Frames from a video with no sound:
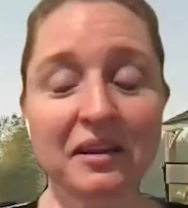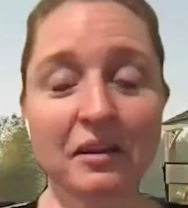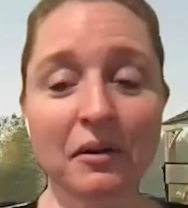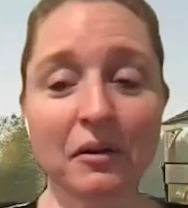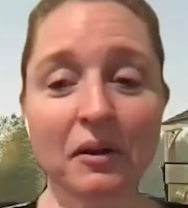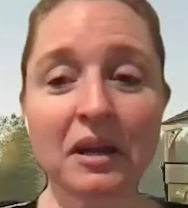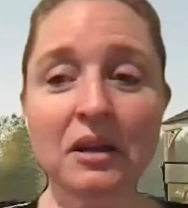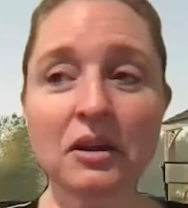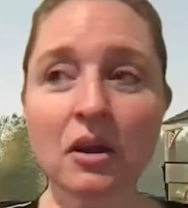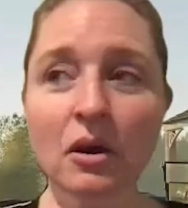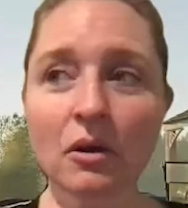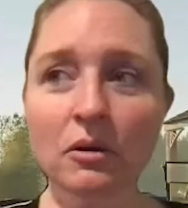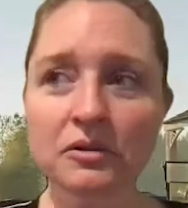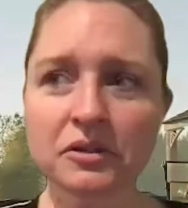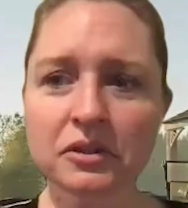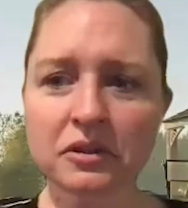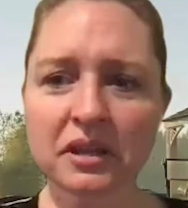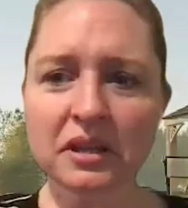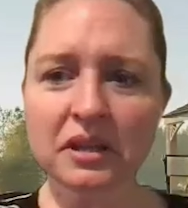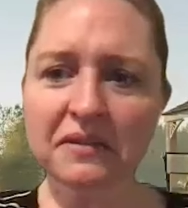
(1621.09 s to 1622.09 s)
cute. He
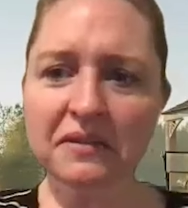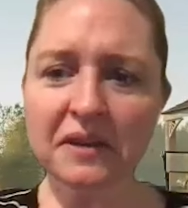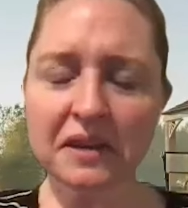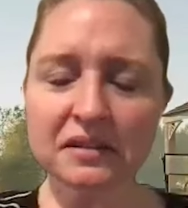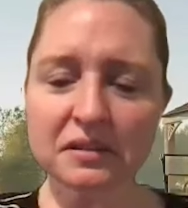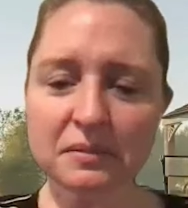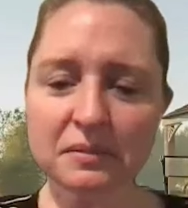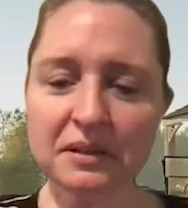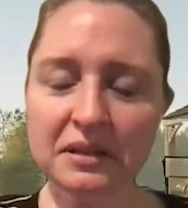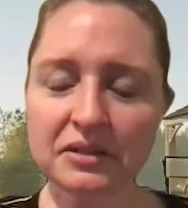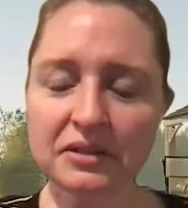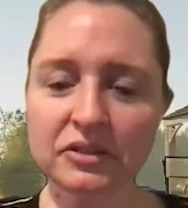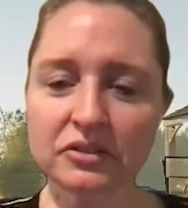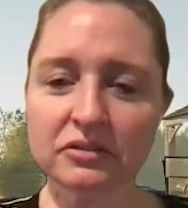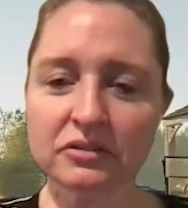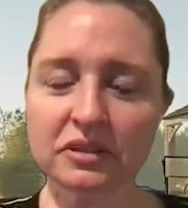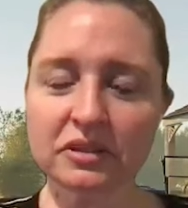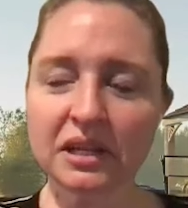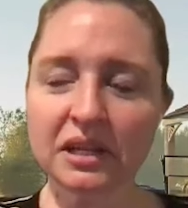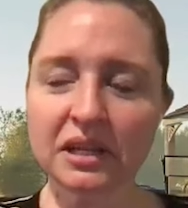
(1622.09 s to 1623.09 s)
knows her. They've got some
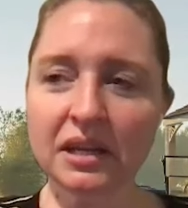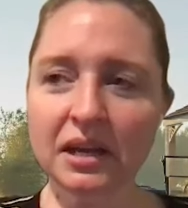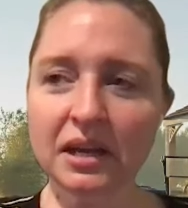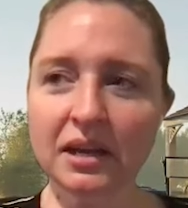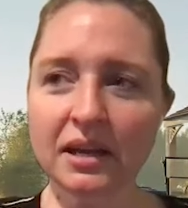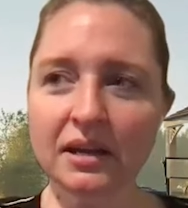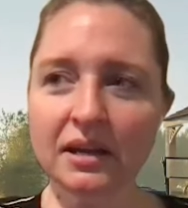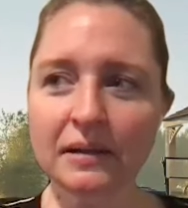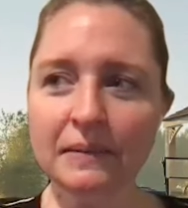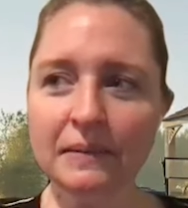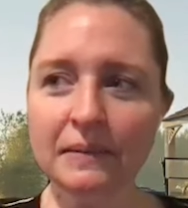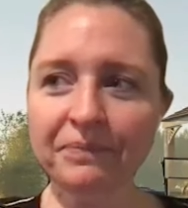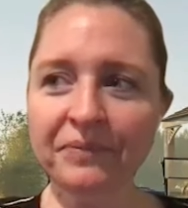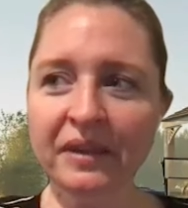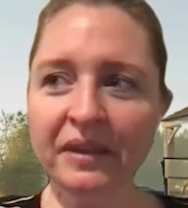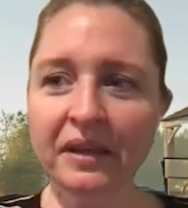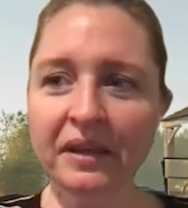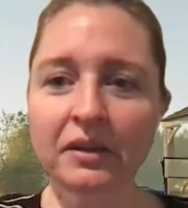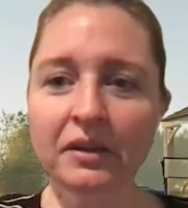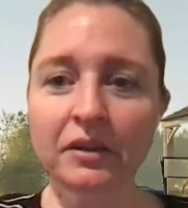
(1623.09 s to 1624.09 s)
history. Um,
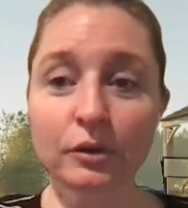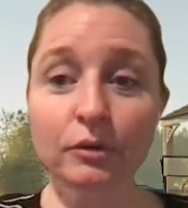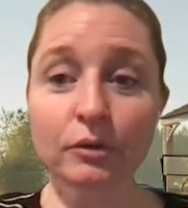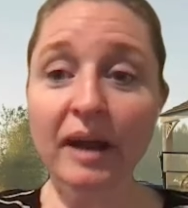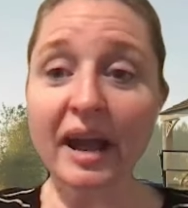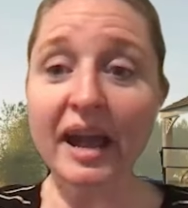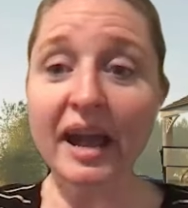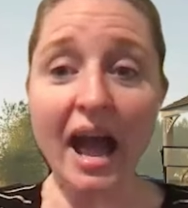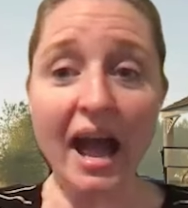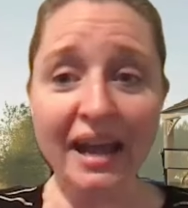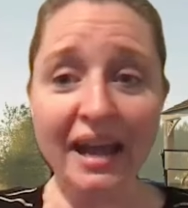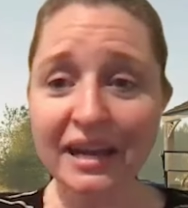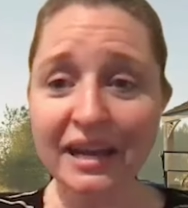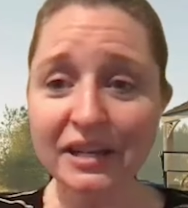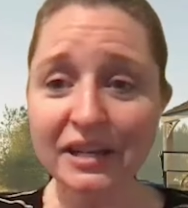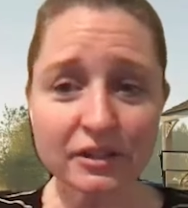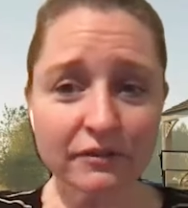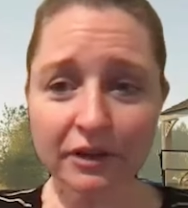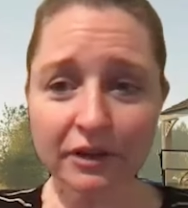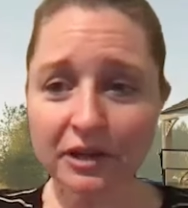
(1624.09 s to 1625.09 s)
they're the right
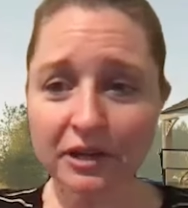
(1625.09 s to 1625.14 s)
height